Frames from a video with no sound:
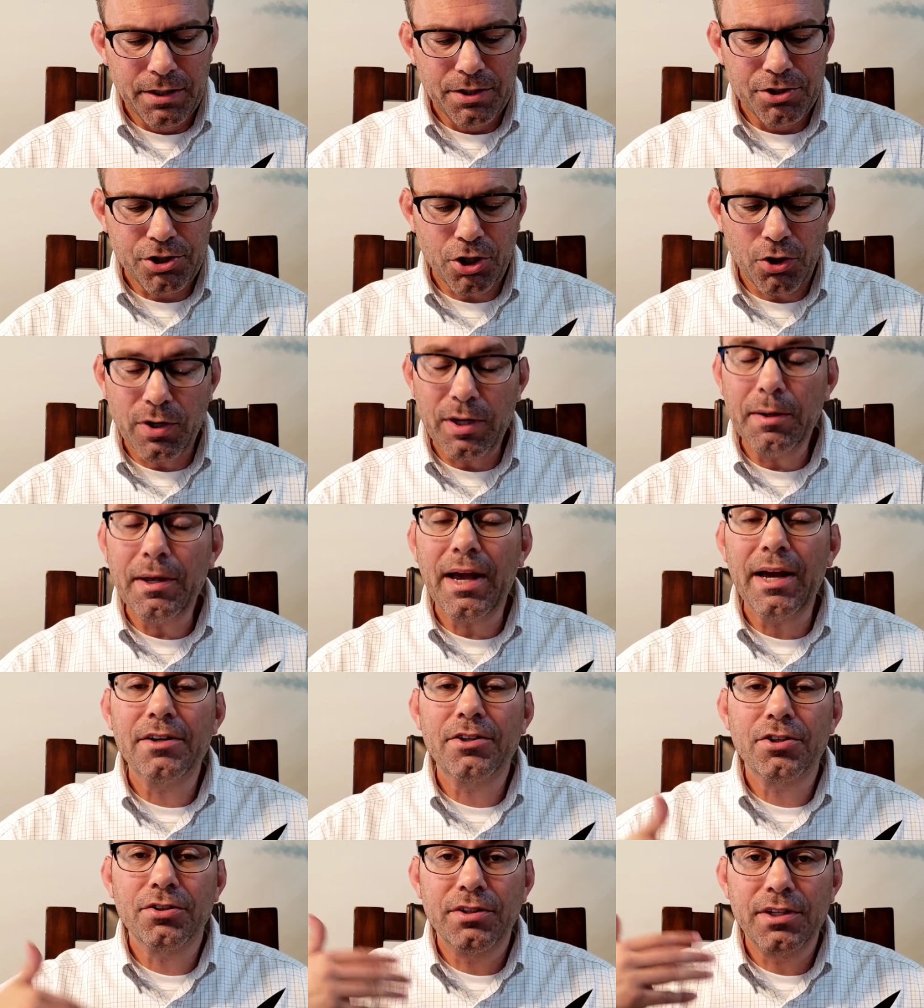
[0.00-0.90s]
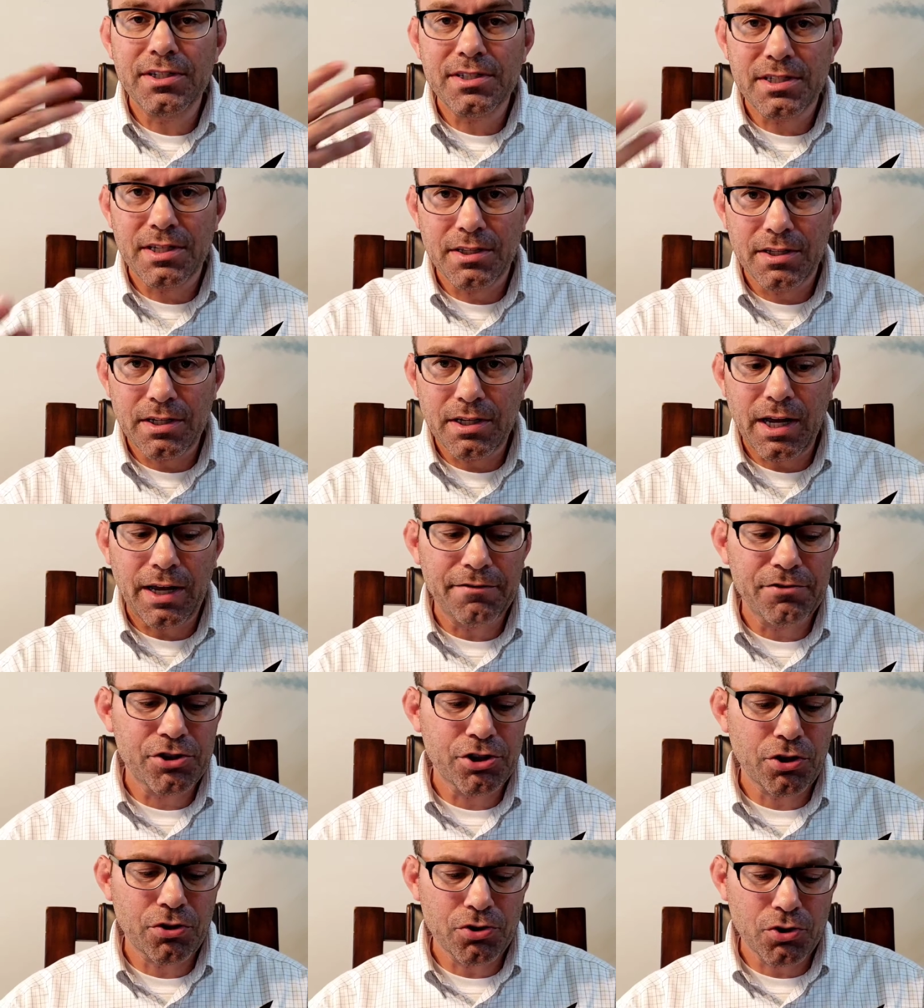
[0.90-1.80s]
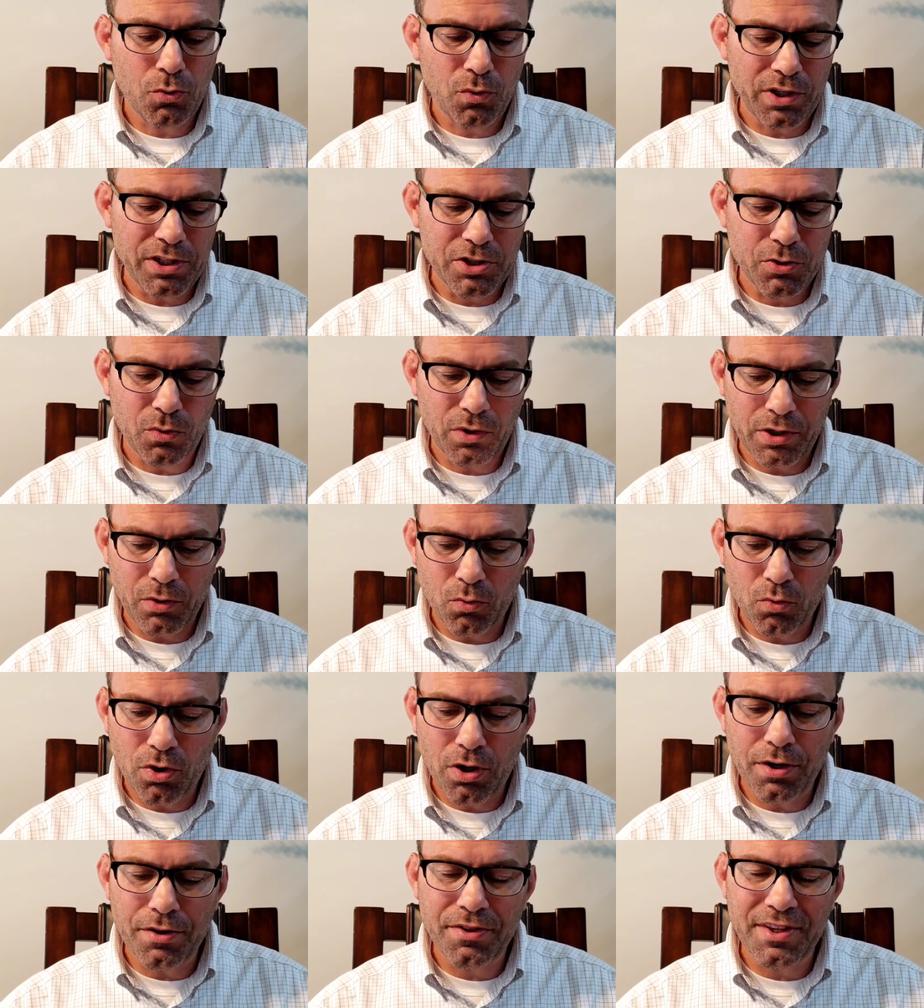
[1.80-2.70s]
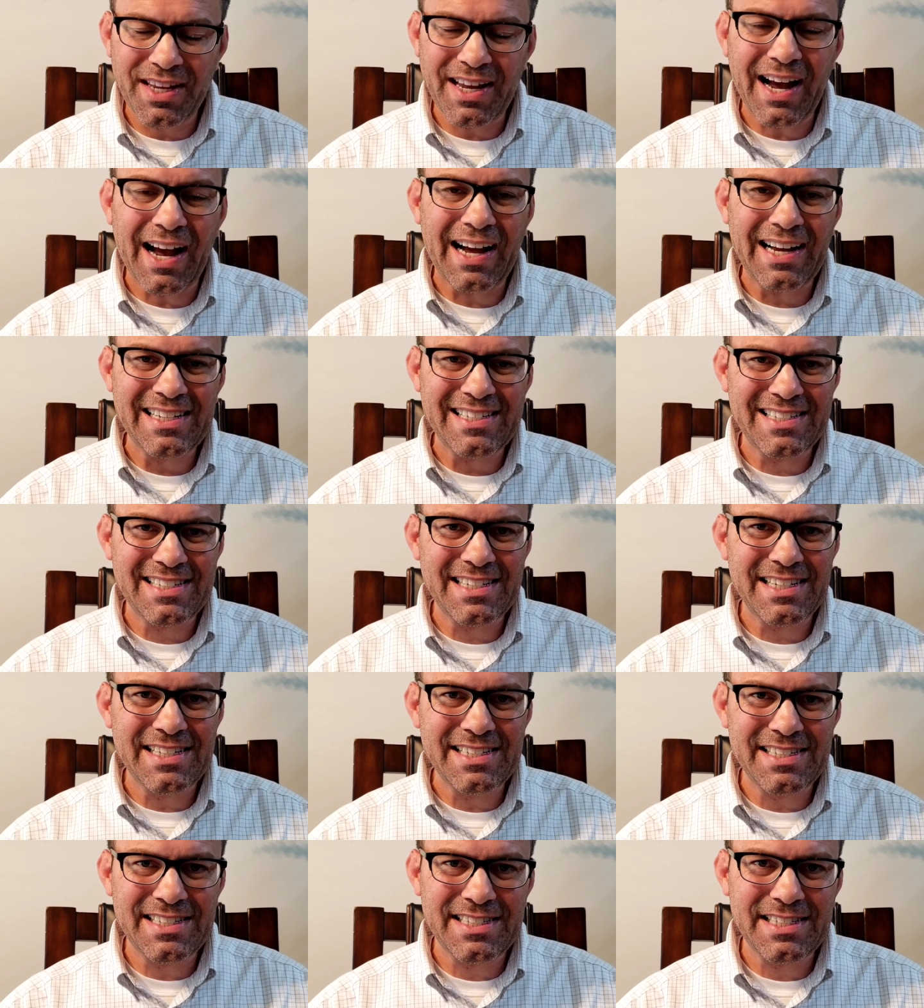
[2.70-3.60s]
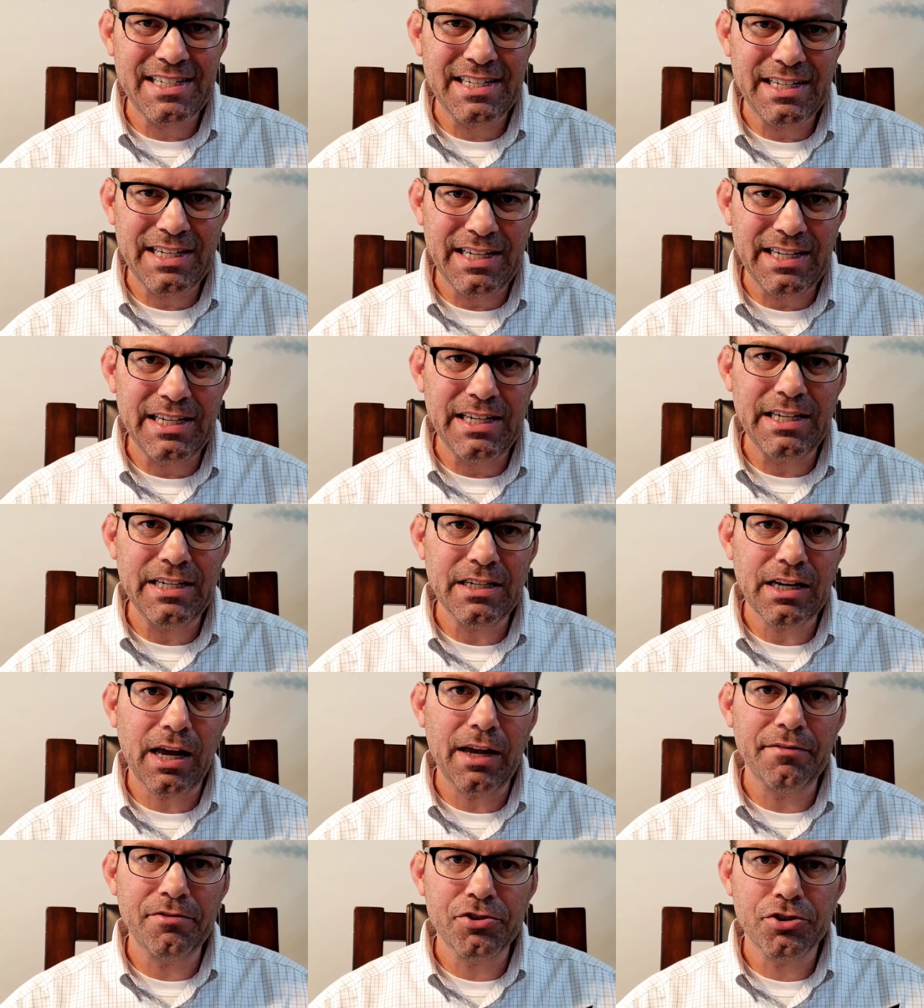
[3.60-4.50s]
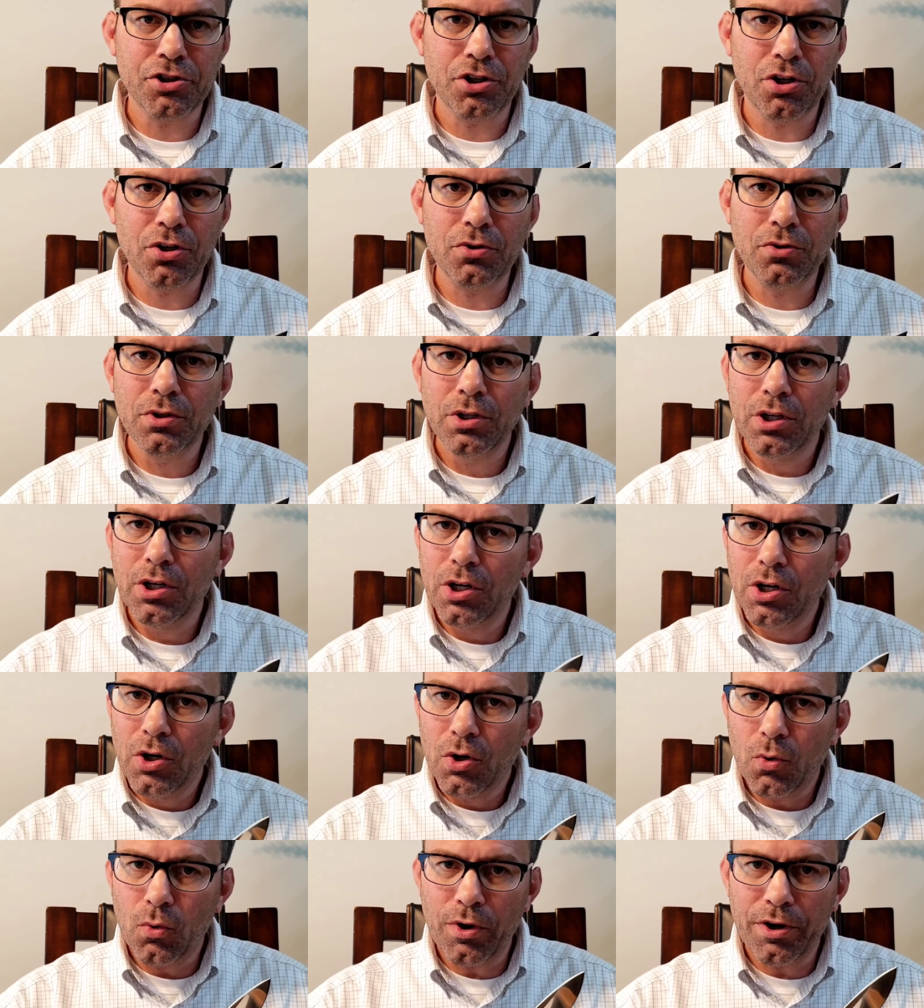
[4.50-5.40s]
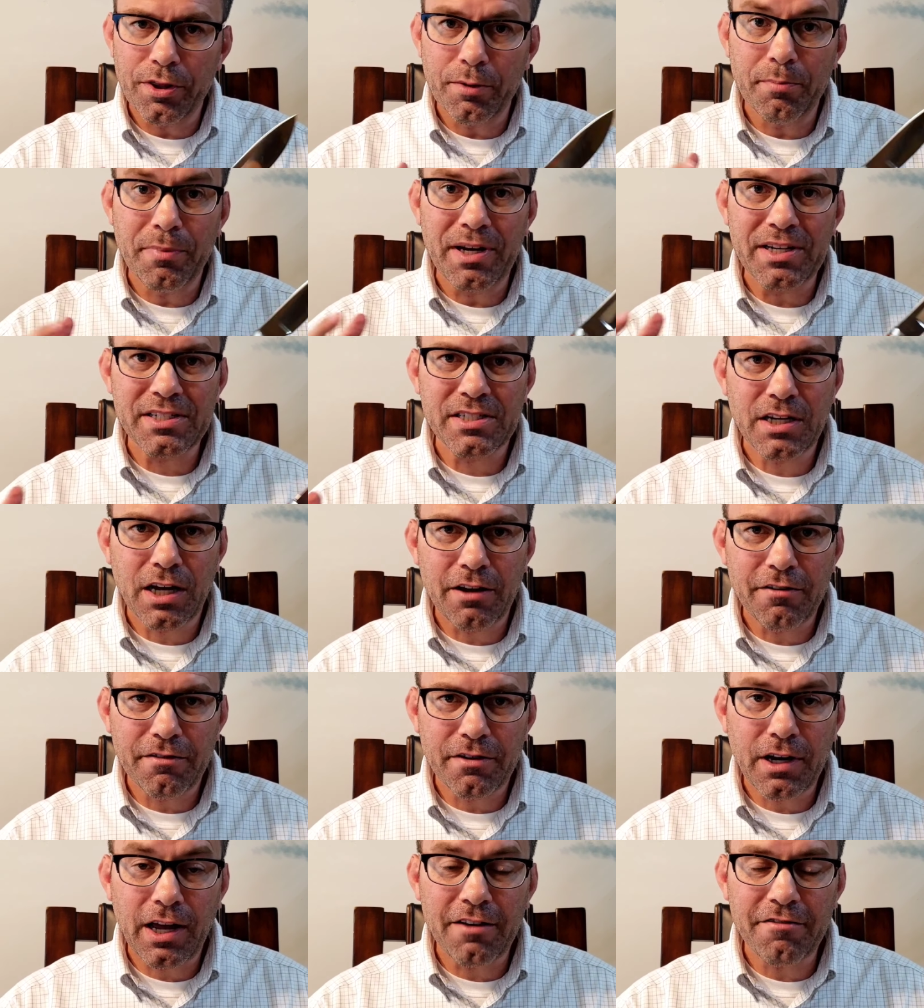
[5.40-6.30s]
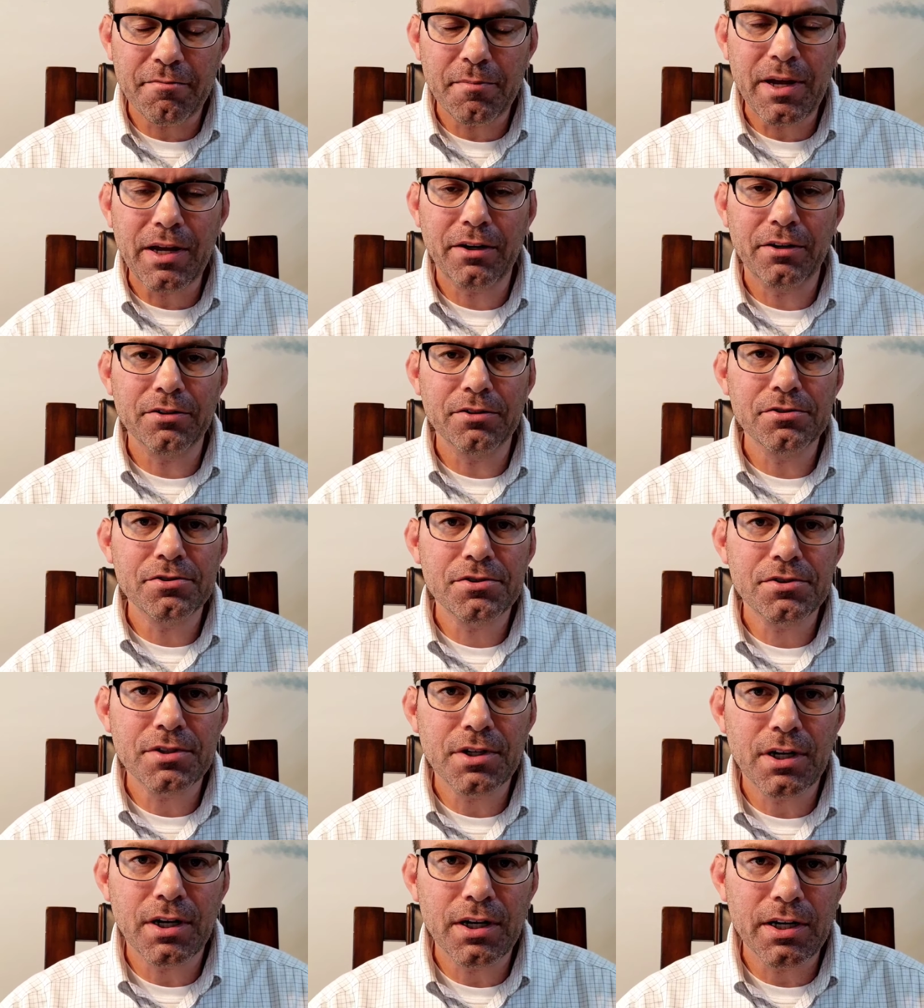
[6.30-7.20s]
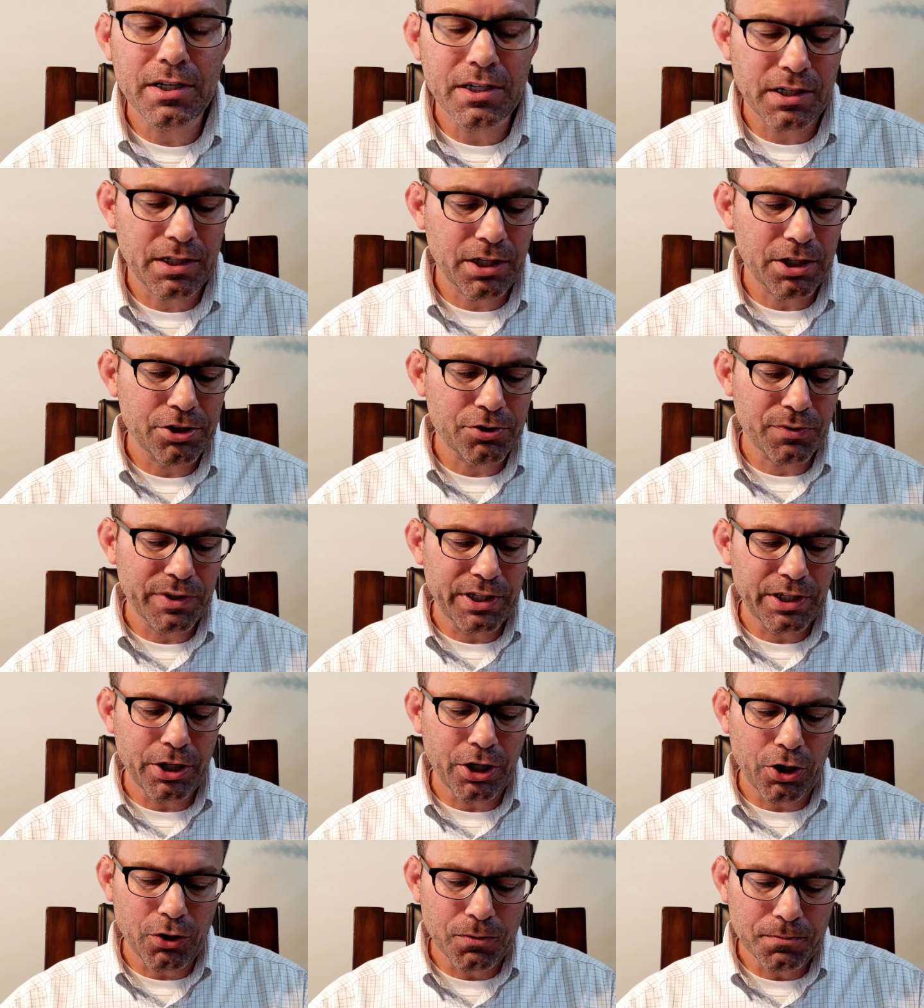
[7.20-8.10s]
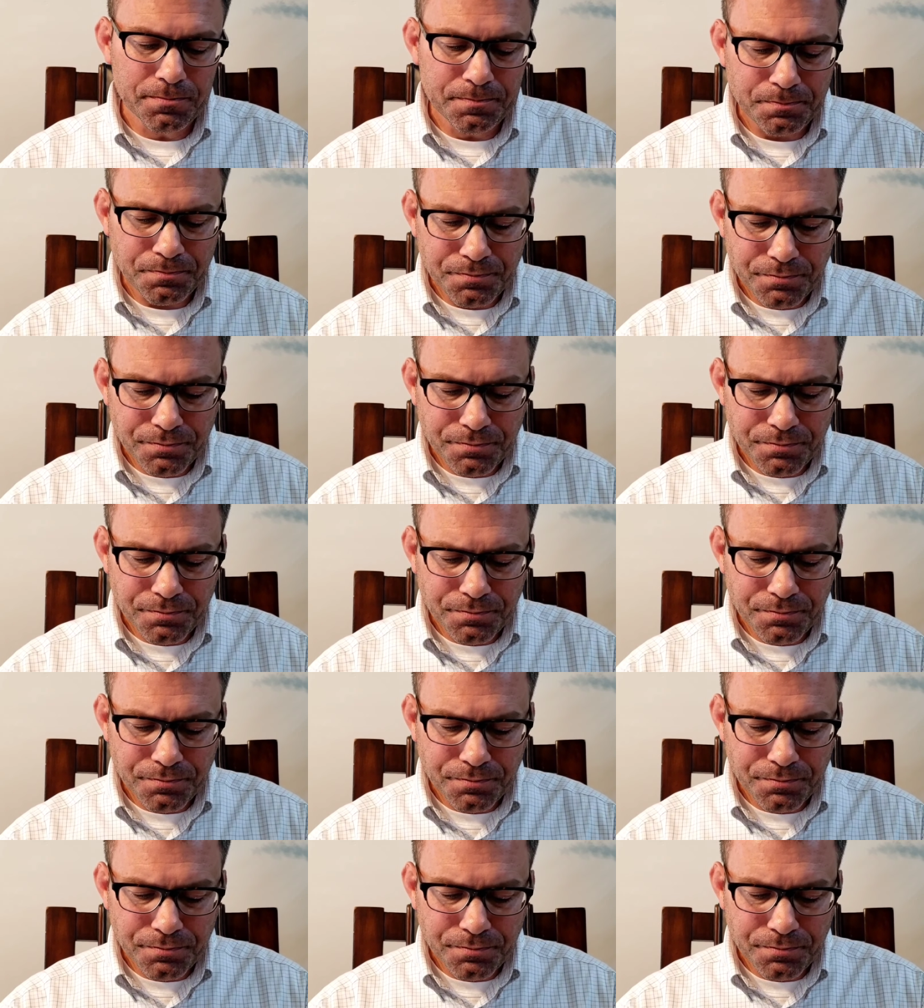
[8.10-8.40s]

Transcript: So he entered this in the knife show 2021, the ICCE knife show, where the best knife makers in the country go.